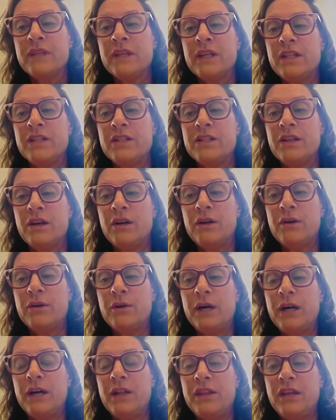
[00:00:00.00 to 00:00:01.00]
And
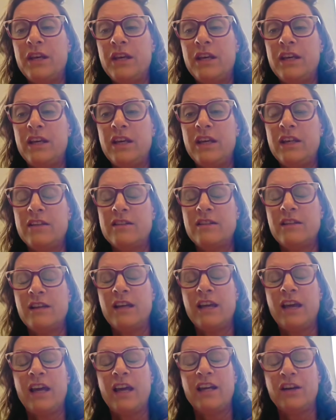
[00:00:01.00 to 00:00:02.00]
so I think it
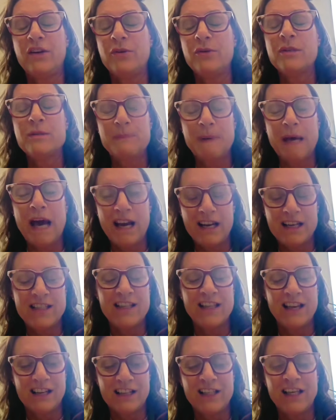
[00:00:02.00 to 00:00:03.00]
goes back
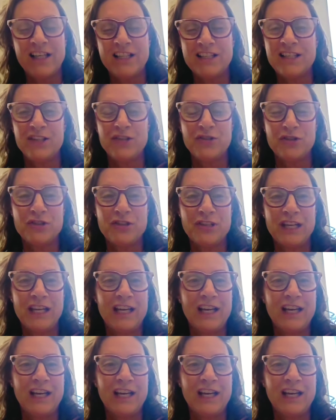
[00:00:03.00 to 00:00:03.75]
to that client centricity.